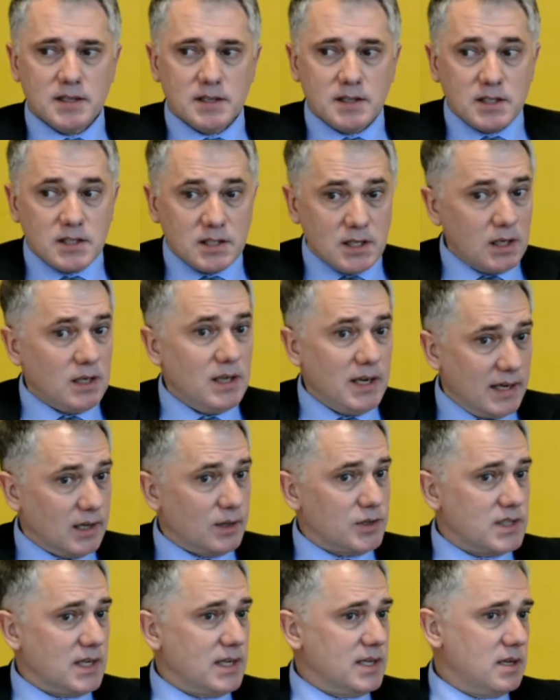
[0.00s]
Certainly
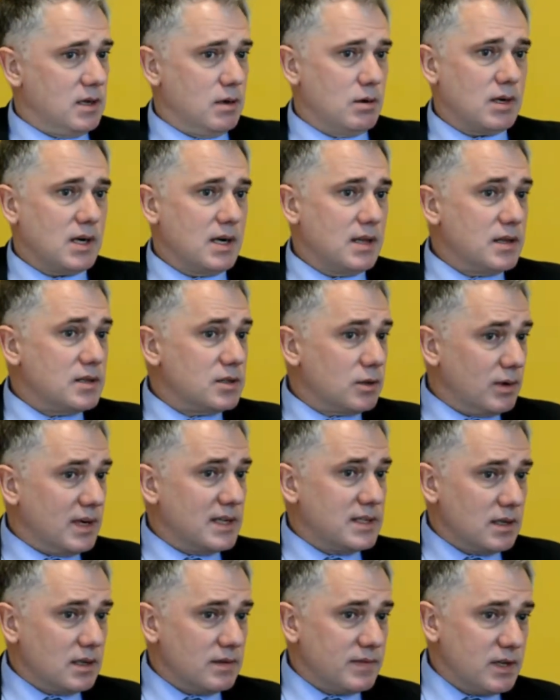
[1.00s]
outside the UK there's a
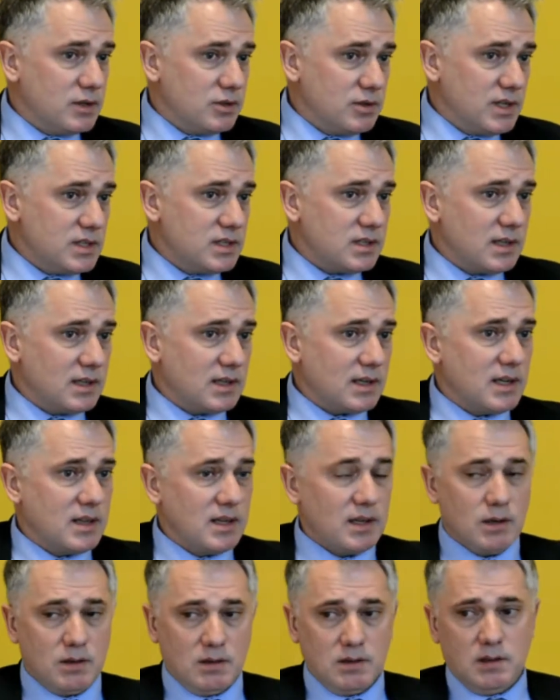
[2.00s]
great deal of interest, and I
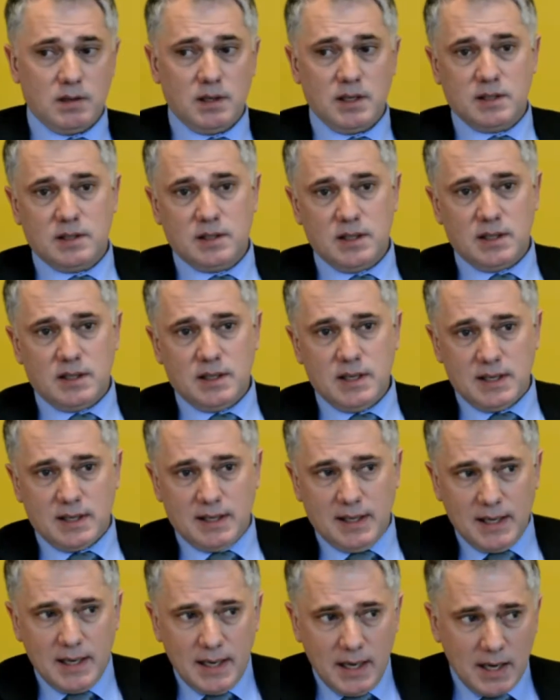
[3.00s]
think
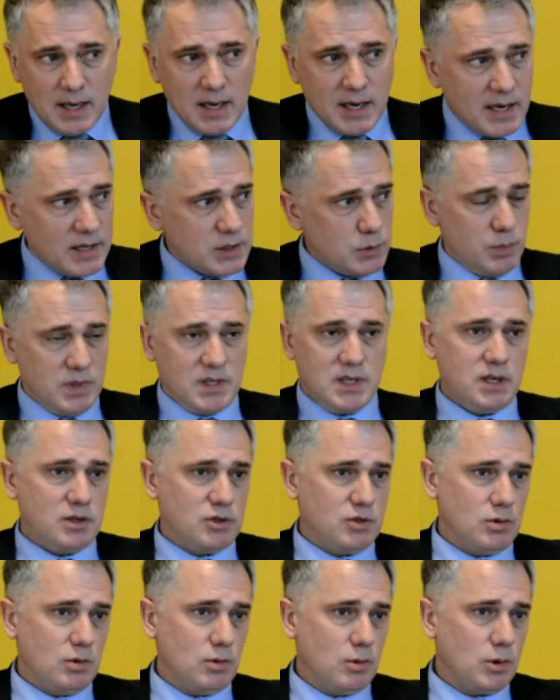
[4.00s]
it clearly has
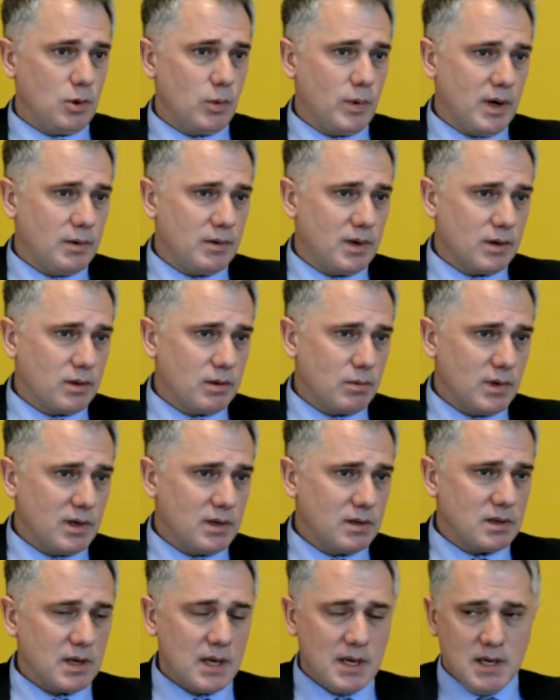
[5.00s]
potential all the way around the
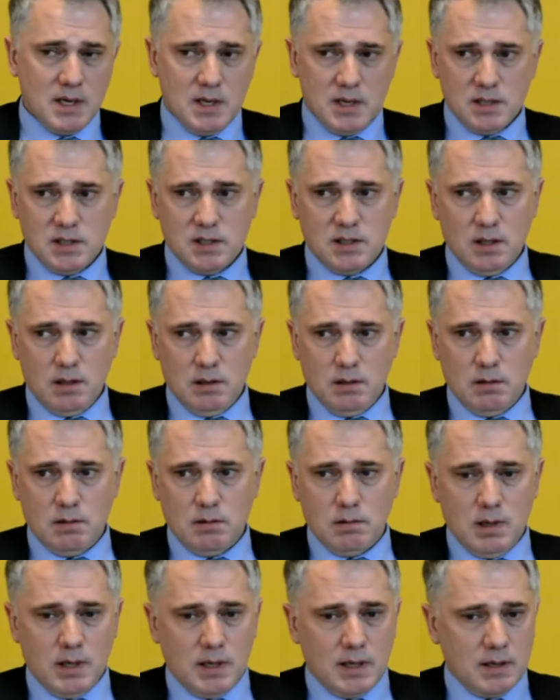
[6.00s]
world.
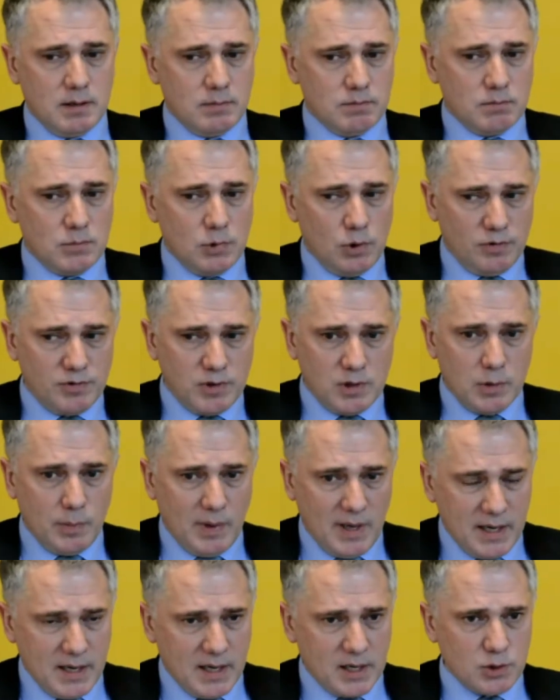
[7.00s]
So I'm off to
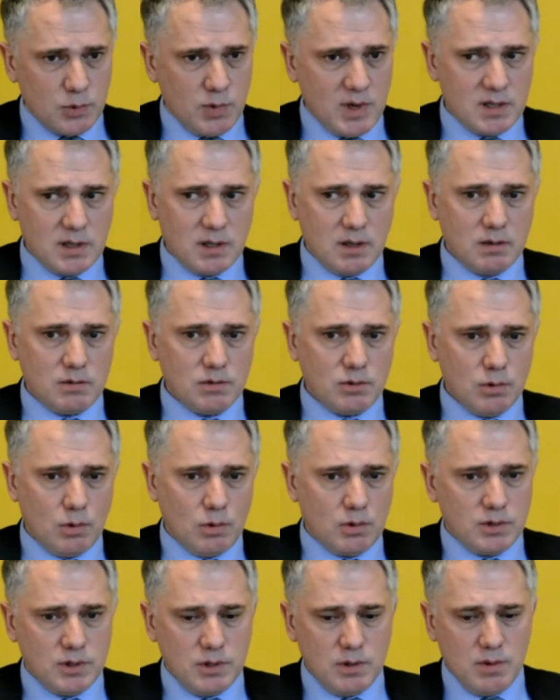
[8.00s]
Dubai next week to go and
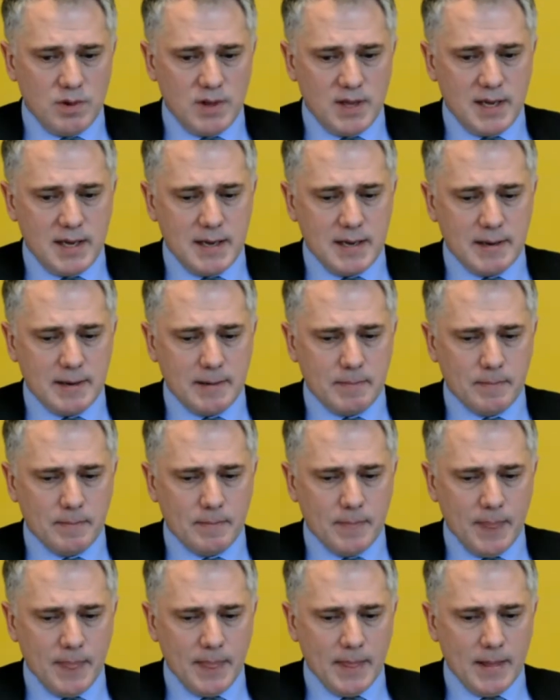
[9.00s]
talk to the
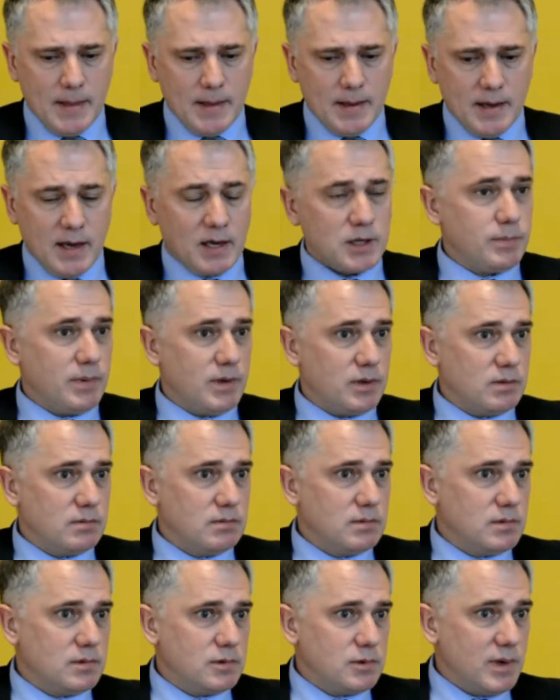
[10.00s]
Expo
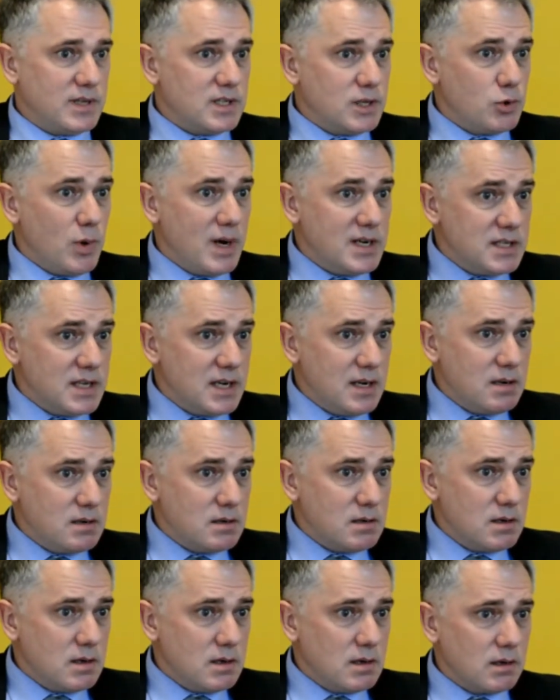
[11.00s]
2020
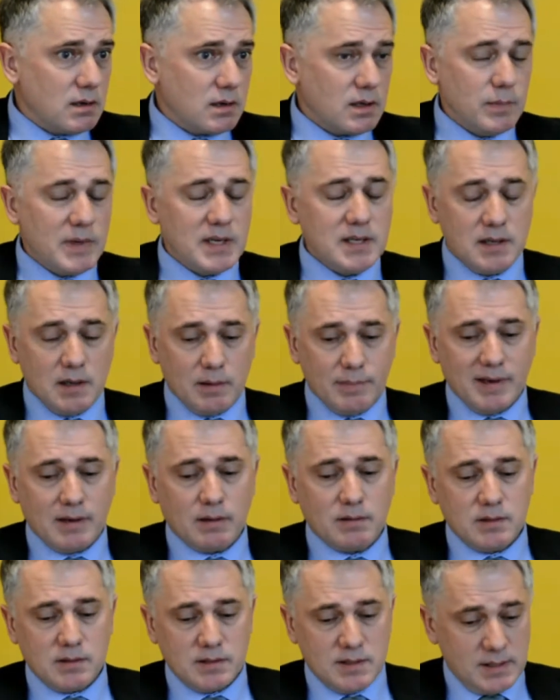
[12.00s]
committee
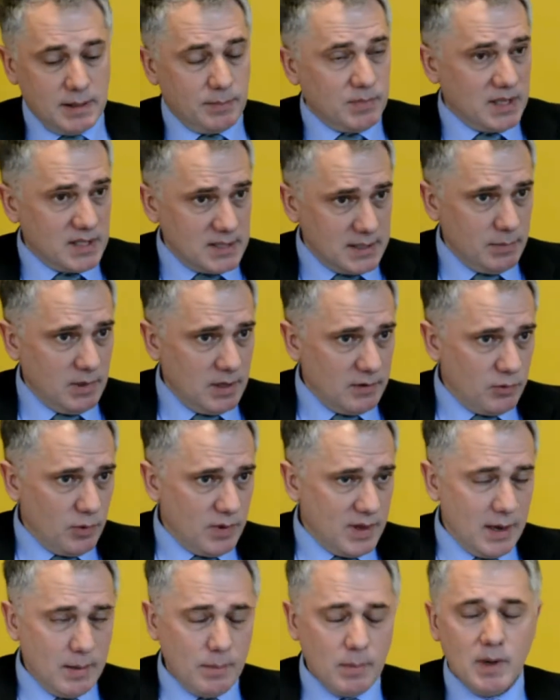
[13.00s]
about something similar for
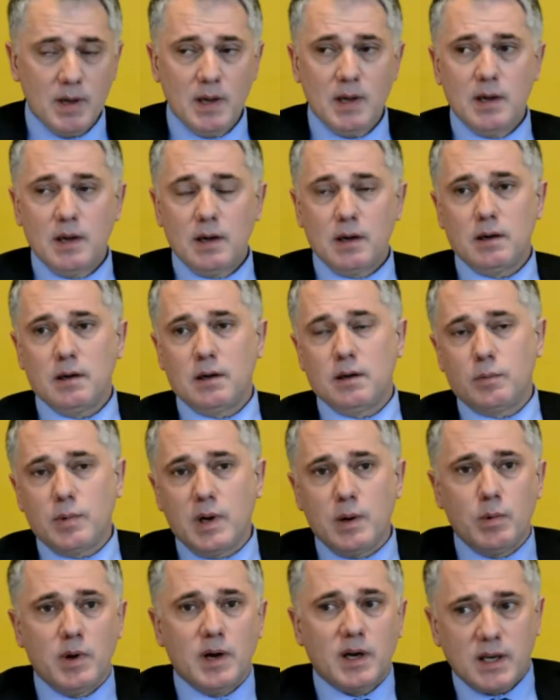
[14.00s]
them.
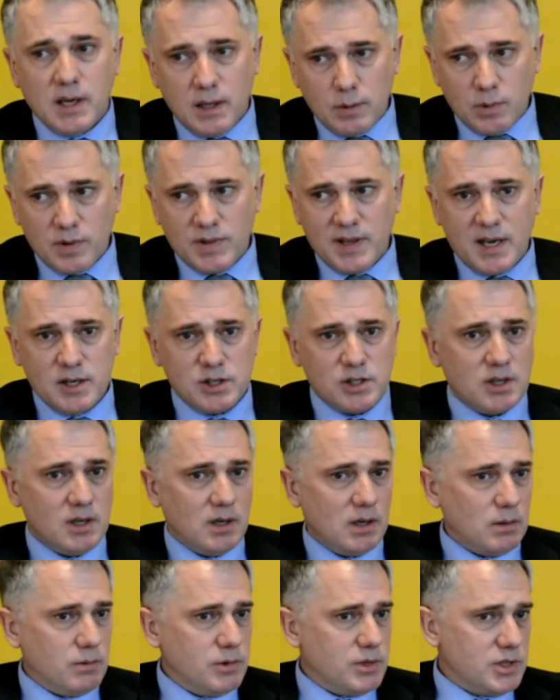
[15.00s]
We're working with
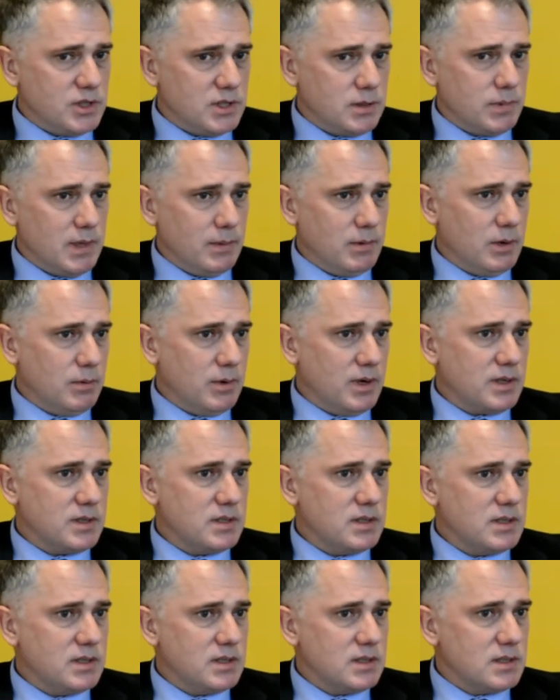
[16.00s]
Ashgar, which is a public
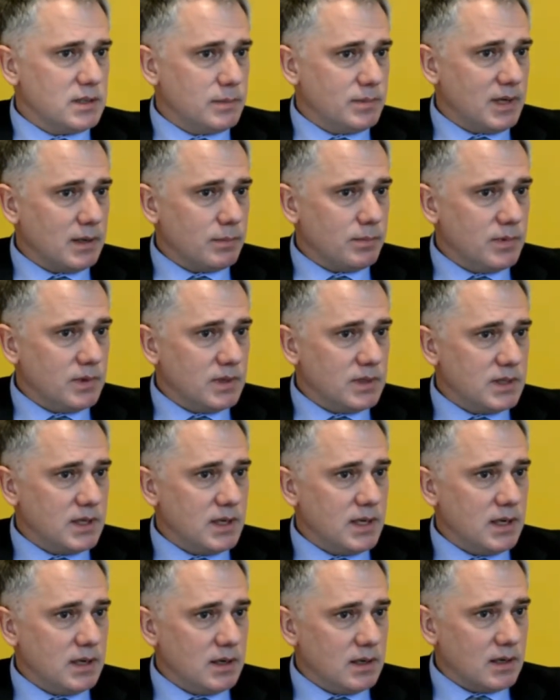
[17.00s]
works department
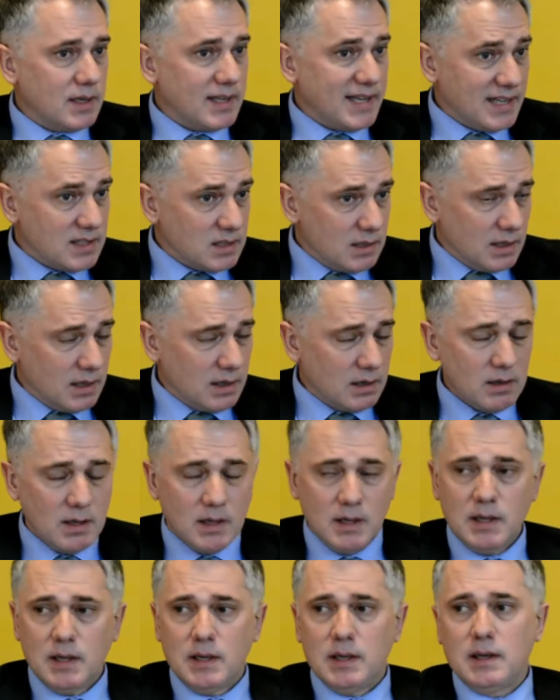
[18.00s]
in Qatar.
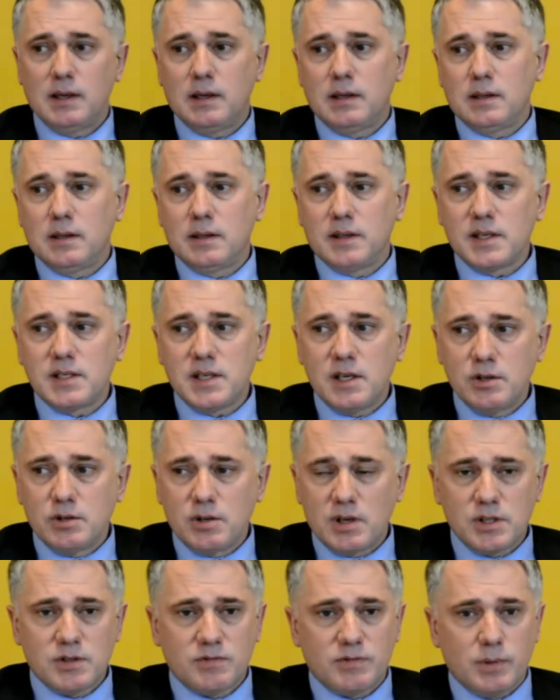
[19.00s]
There's
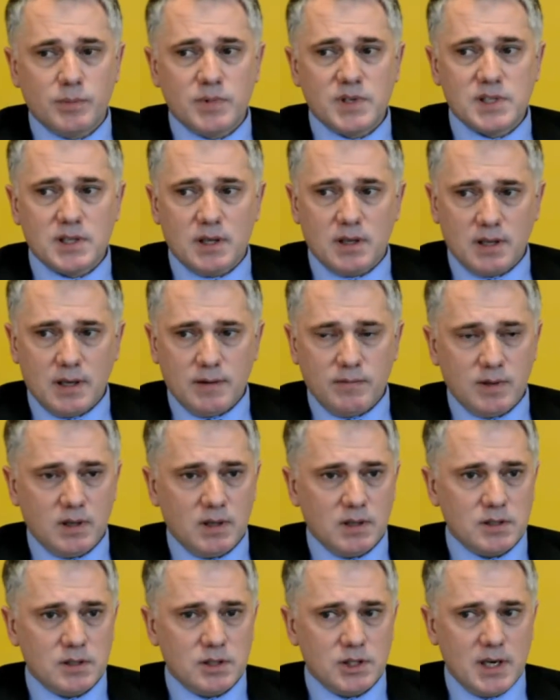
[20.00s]
interest from the South
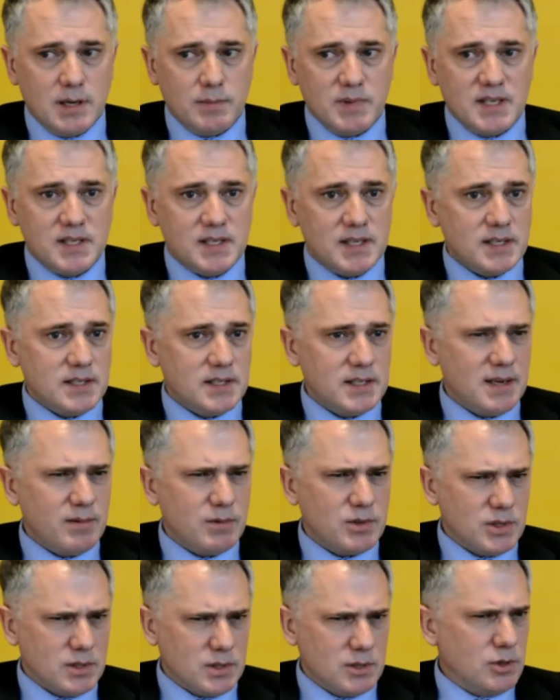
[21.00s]
African JVCC,
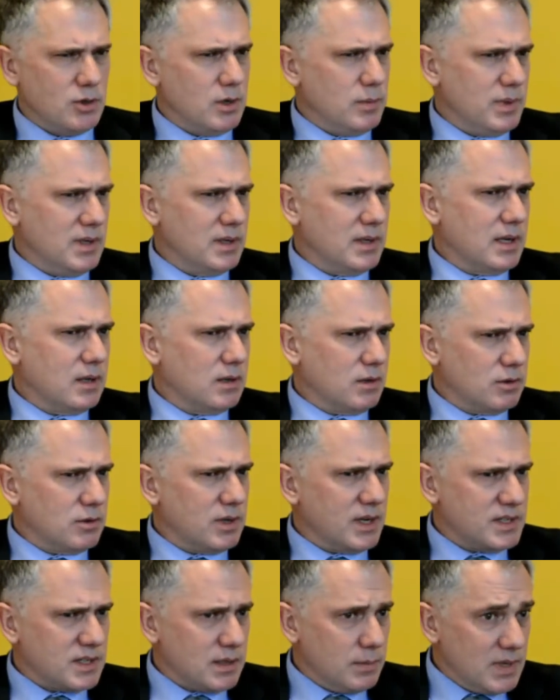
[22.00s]
which is the Joint Building
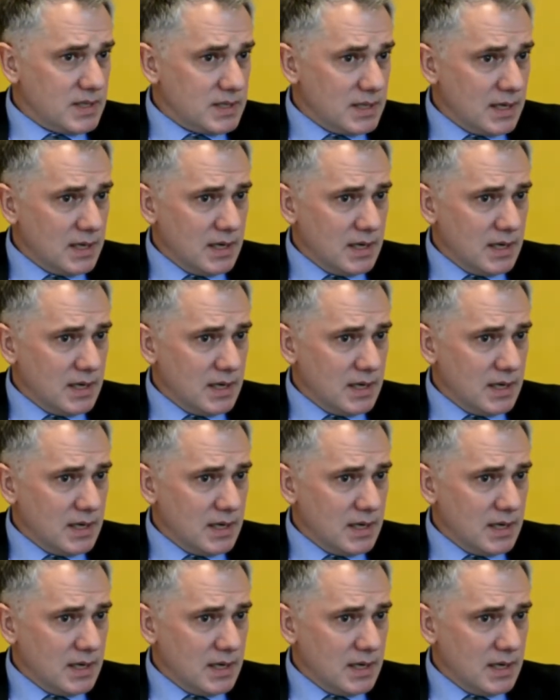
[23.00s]
Contracts Committee,